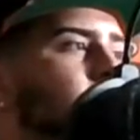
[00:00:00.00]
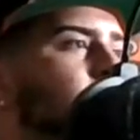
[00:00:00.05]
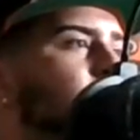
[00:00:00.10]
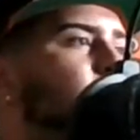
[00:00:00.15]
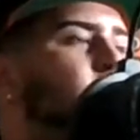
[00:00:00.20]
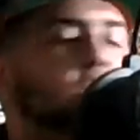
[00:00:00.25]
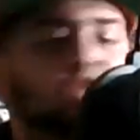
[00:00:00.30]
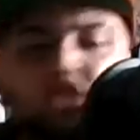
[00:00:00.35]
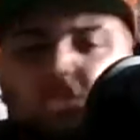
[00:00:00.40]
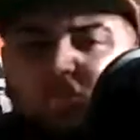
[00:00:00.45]

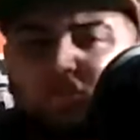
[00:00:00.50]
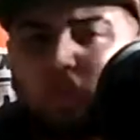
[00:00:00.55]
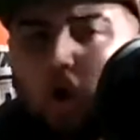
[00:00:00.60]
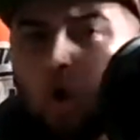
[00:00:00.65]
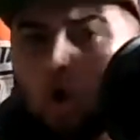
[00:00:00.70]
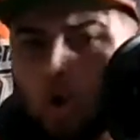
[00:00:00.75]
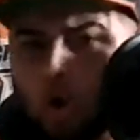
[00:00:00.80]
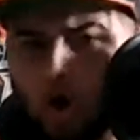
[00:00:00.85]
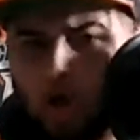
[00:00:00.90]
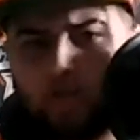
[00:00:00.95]
This is
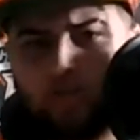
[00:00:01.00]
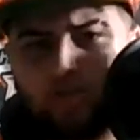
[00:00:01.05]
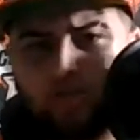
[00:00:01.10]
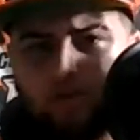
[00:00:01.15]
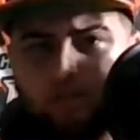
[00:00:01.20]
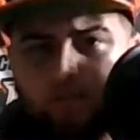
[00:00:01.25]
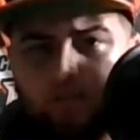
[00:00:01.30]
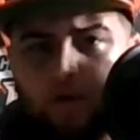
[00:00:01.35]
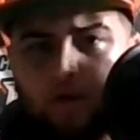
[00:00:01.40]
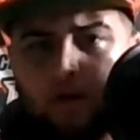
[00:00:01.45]

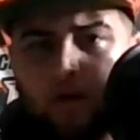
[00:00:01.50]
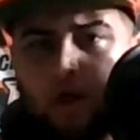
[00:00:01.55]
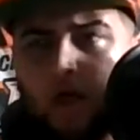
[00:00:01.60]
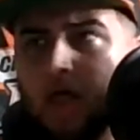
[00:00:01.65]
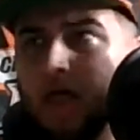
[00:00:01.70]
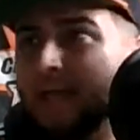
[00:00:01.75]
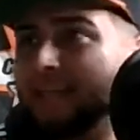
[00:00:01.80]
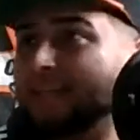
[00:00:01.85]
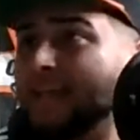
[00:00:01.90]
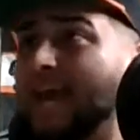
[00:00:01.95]
awesome.
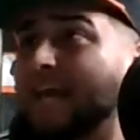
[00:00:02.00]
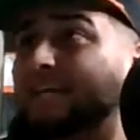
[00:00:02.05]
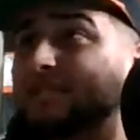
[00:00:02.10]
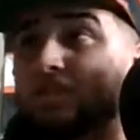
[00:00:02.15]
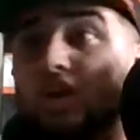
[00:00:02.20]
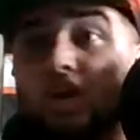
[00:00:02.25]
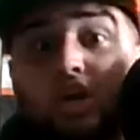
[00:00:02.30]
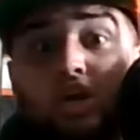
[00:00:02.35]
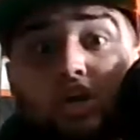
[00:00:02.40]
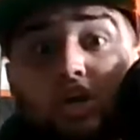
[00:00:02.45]
Like, that is
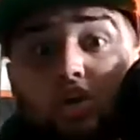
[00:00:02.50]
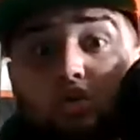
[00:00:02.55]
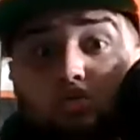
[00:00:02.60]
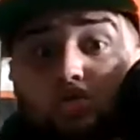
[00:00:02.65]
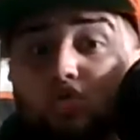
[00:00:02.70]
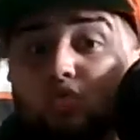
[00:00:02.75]
huge.